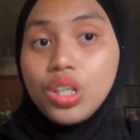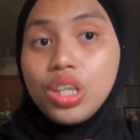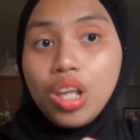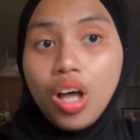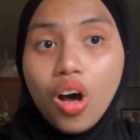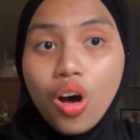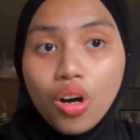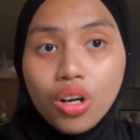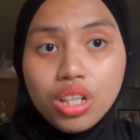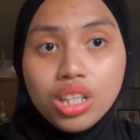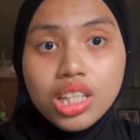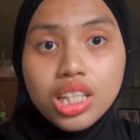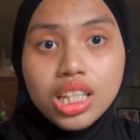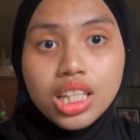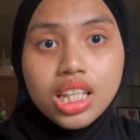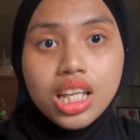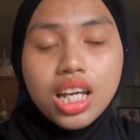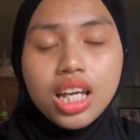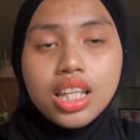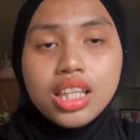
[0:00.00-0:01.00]
loans
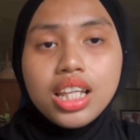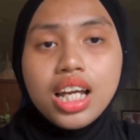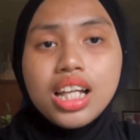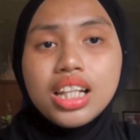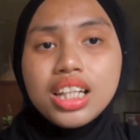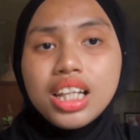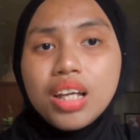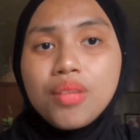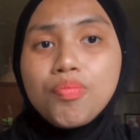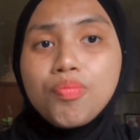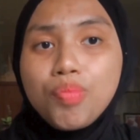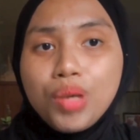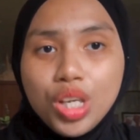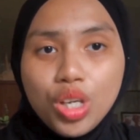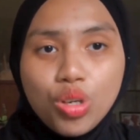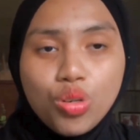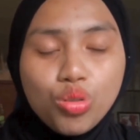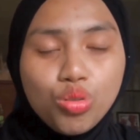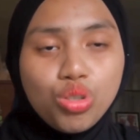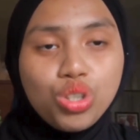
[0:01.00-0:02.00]
that can be
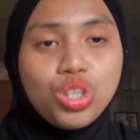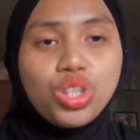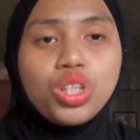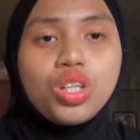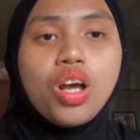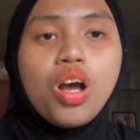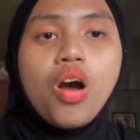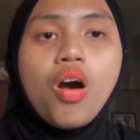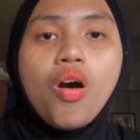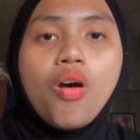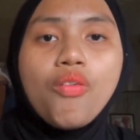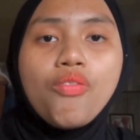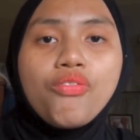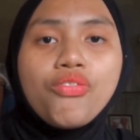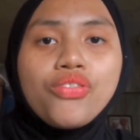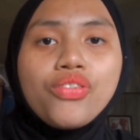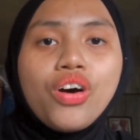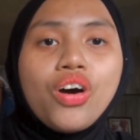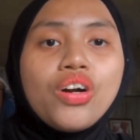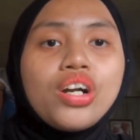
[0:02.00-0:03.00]
used
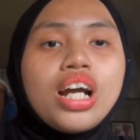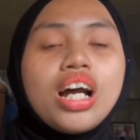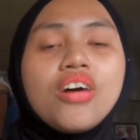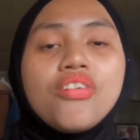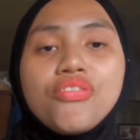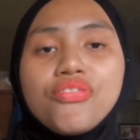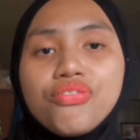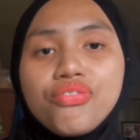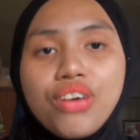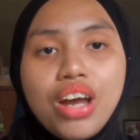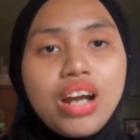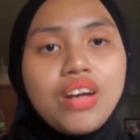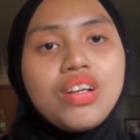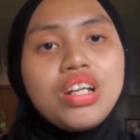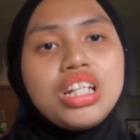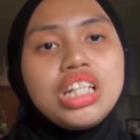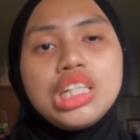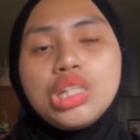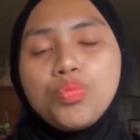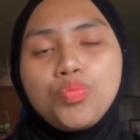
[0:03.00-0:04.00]
for a
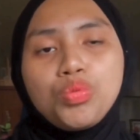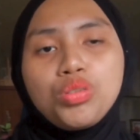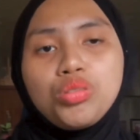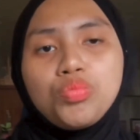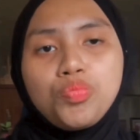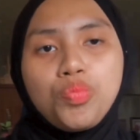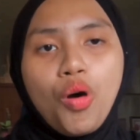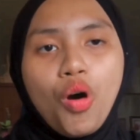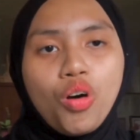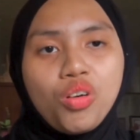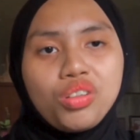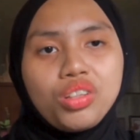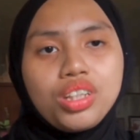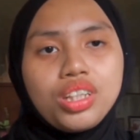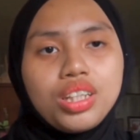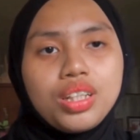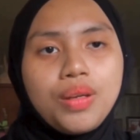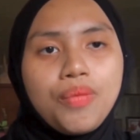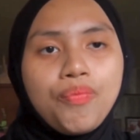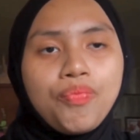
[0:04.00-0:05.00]
various
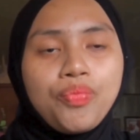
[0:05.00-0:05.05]
purpose.